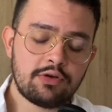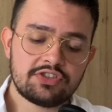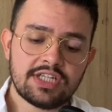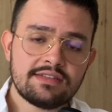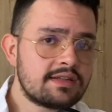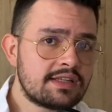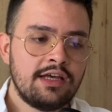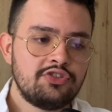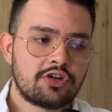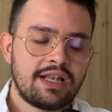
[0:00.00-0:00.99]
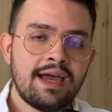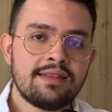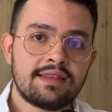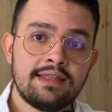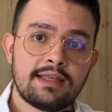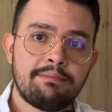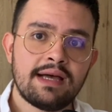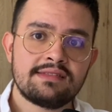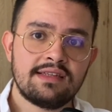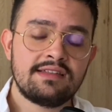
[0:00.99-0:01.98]
chances are that your client in the
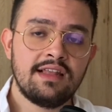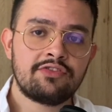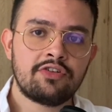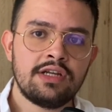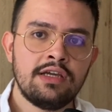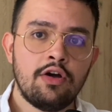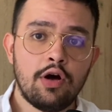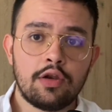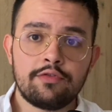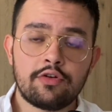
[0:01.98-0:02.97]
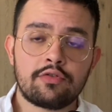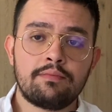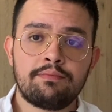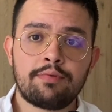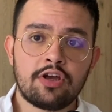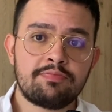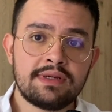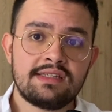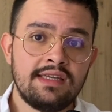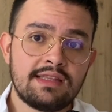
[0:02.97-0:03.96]
past is literally all of your prospects in the